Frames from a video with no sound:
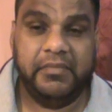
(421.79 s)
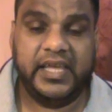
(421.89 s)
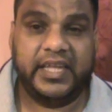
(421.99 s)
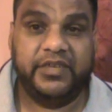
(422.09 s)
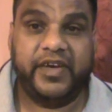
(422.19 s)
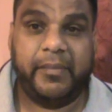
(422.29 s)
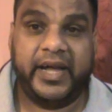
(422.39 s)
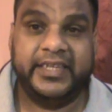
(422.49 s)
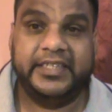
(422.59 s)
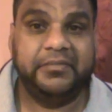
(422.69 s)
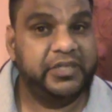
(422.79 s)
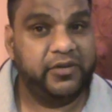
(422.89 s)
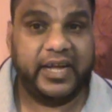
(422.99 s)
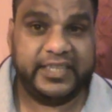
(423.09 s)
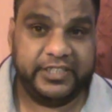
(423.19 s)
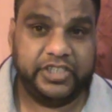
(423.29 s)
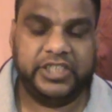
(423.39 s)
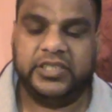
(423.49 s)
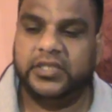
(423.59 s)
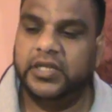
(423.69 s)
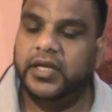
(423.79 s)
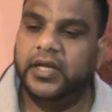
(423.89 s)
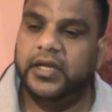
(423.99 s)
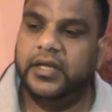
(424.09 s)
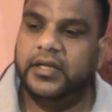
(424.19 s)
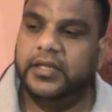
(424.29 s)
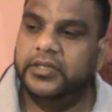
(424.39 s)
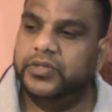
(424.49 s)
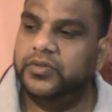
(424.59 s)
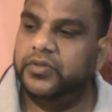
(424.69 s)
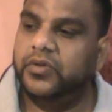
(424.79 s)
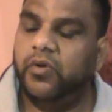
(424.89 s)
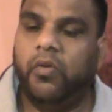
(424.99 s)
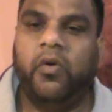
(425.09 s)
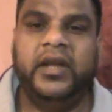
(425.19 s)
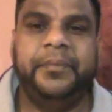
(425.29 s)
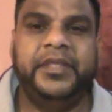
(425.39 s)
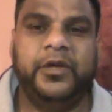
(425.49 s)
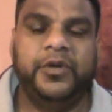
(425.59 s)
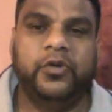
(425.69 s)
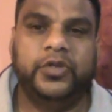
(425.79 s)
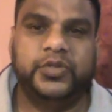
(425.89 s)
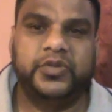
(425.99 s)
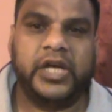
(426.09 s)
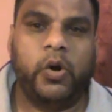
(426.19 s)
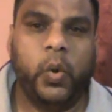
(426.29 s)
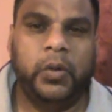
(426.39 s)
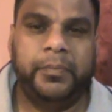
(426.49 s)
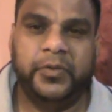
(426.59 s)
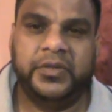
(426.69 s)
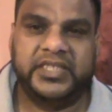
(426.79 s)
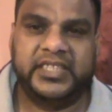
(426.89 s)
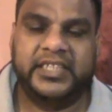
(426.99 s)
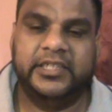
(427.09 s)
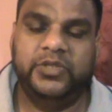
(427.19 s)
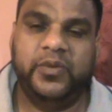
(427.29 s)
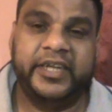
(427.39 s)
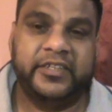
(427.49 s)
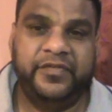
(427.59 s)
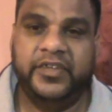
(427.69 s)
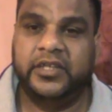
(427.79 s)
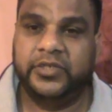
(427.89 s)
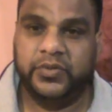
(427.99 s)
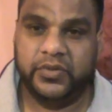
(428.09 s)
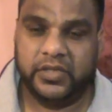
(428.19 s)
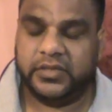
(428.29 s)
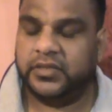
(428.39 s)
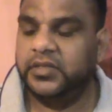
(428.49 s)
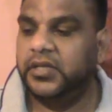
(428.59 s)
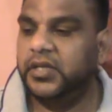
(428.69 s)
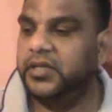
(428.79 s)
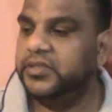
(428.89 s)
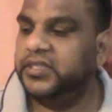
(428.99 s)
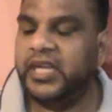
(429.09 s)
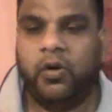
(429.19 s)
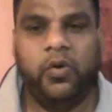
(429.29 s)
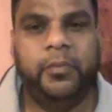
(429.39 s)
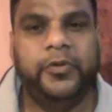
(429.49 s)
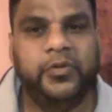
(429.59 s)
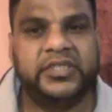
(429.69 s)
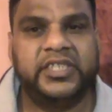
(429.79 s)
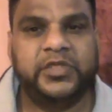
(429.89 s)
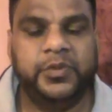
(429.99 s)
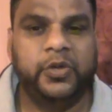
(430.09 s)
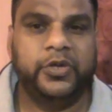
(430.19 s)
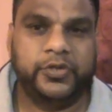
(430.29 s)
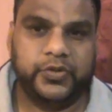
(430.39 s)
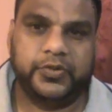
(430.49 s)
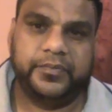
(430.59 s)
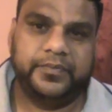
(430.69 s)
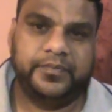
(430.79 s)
me, and if a bad hitting, me gotta hit she. So all them things we going through, the whole process, and then two I not feeling too good. So it's a whole process we going through.